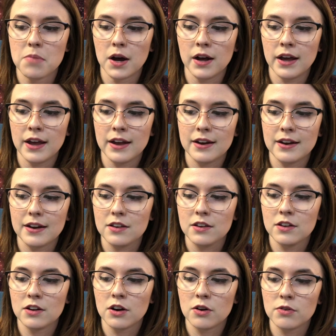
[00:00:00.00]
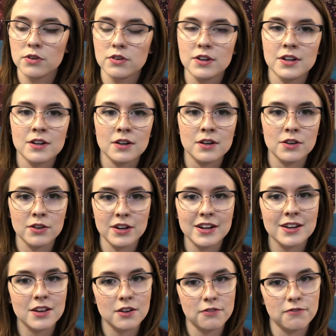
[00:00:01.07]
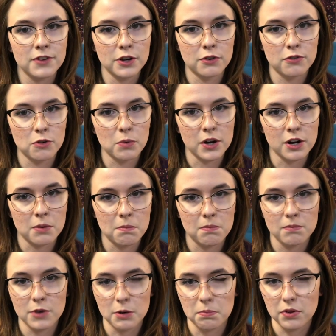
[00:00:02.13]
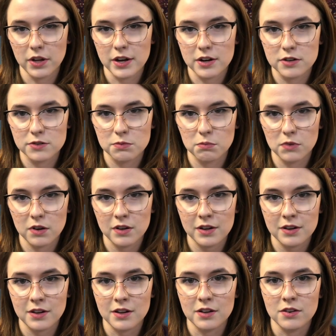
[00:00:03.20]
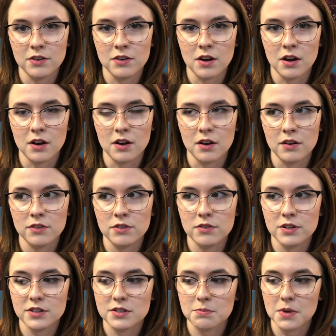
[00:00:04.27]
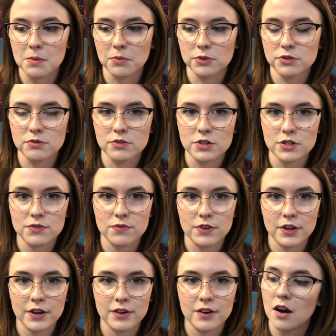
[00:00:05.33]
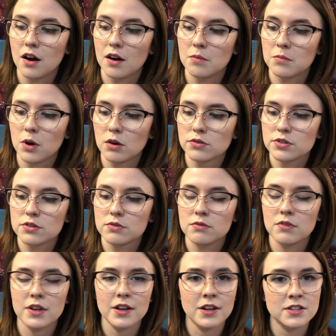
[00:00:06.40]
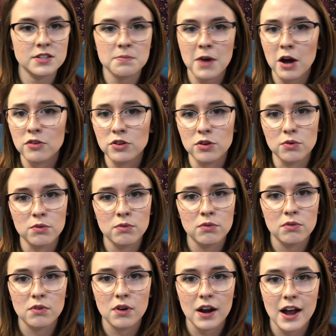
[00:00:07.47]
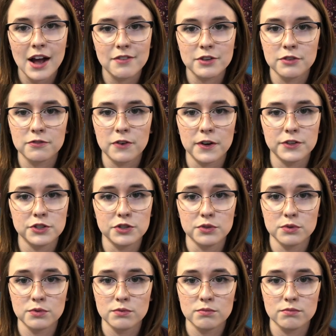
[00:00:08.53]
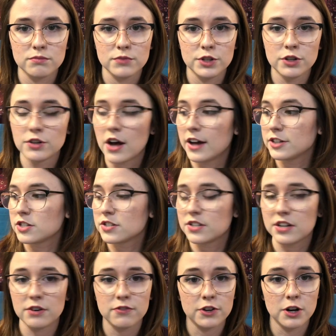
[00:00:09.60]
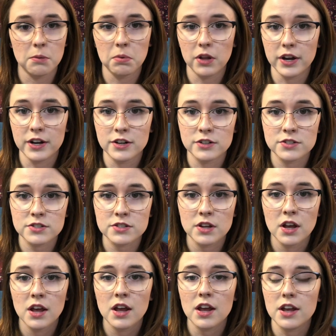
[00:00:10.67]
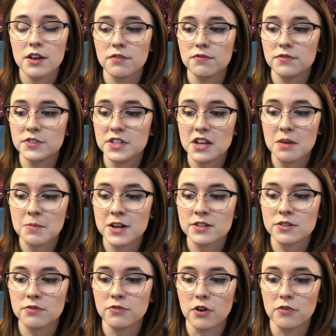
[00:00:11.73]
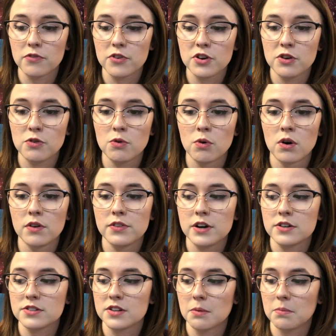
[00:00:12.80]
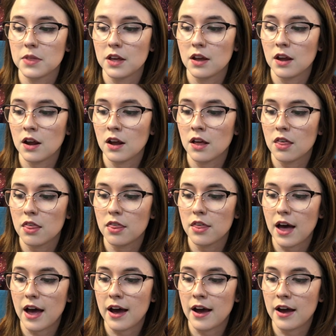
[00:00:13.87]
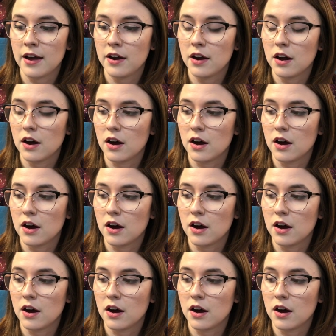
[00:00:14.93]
but you know, you need to get a feel for what your players want, and you need to be able to adjust for that. Also, it's about you having fun too. You're not just there for your players. If DMing isn't fun for you, or there's something that